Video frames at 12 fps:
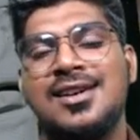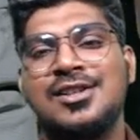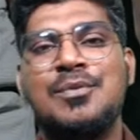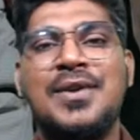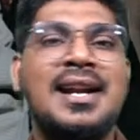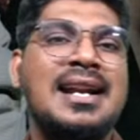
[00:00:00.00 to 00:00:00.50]

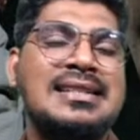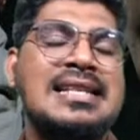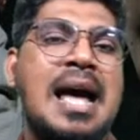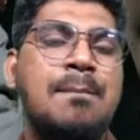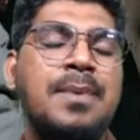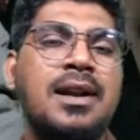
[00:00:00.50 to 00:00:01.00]
So for an
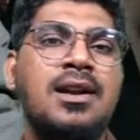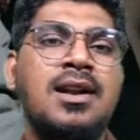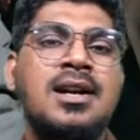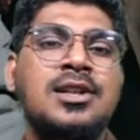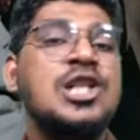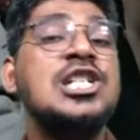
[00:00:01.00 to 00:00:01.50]

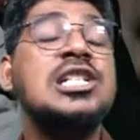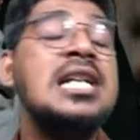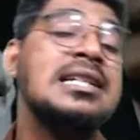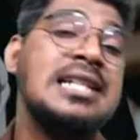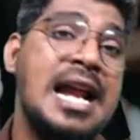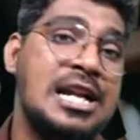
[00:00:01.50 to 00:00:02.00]
example,
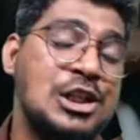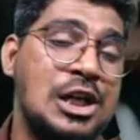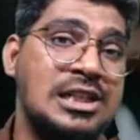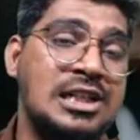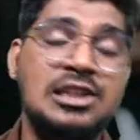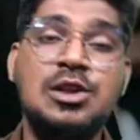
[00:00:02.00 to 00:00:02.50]
digital
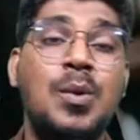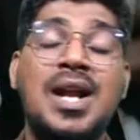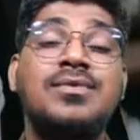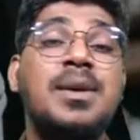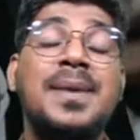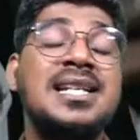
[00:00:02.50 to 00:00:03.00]
transaction is one
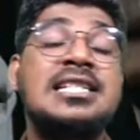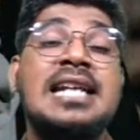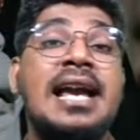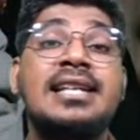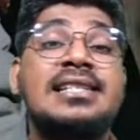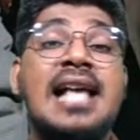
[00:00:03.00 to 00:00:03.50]
of the best
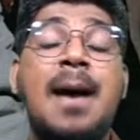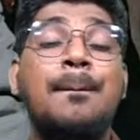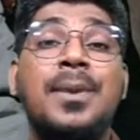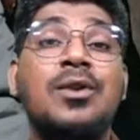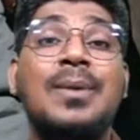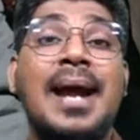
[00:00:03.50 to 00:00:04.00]

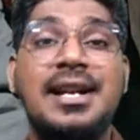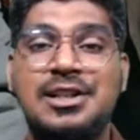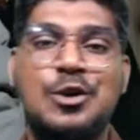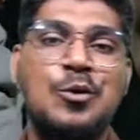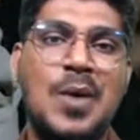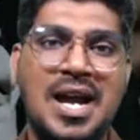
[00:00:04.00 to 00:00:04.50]
example right
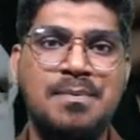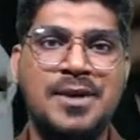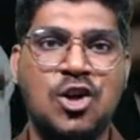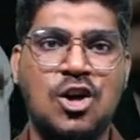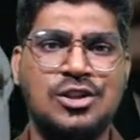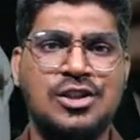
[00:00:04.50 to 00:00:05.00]
now. Why?
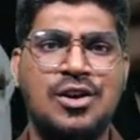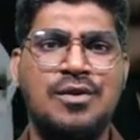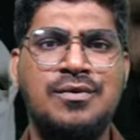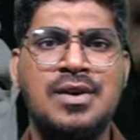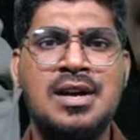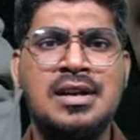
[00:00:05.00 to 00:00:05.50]
Because
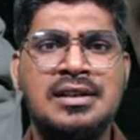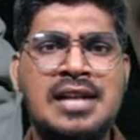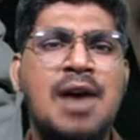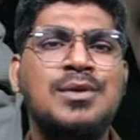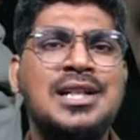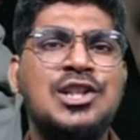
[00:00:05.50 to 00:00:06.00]
of
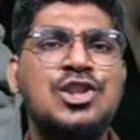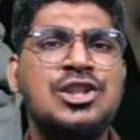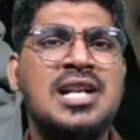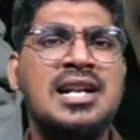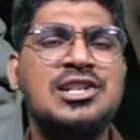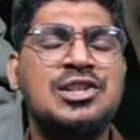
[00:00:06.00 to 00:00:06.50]
now the
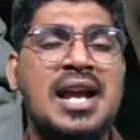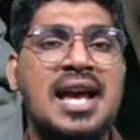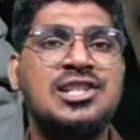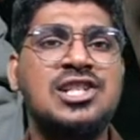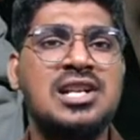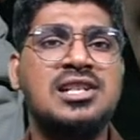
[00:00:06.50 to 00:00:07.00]
digital
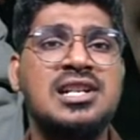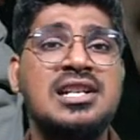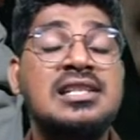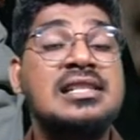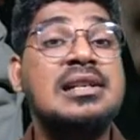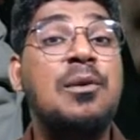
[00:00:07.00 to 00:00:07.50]
transaction
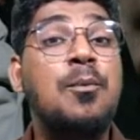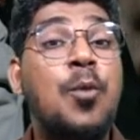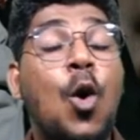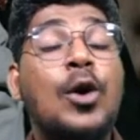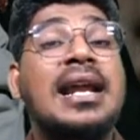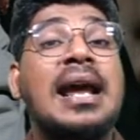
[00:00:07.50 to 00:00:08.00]
is
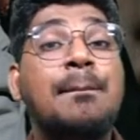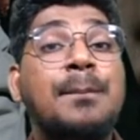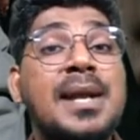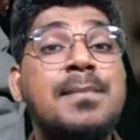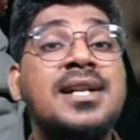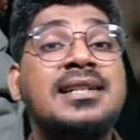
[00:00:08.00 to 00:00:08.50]
more
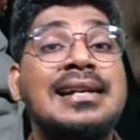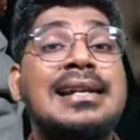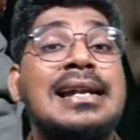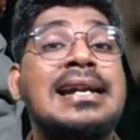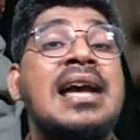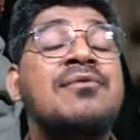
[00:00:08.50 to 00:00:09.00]
implemented
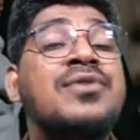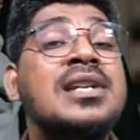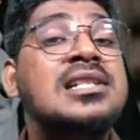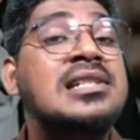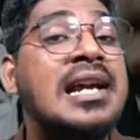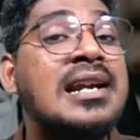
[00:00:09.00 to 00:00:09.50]
in every
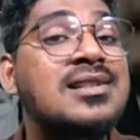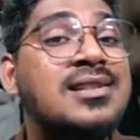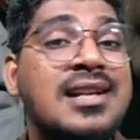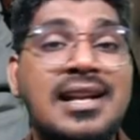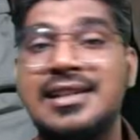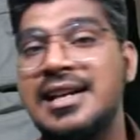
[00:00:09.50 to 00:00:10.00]
states
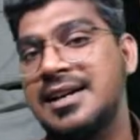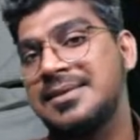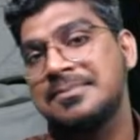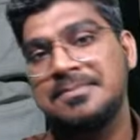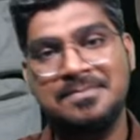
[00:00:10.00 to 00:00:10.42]
in India.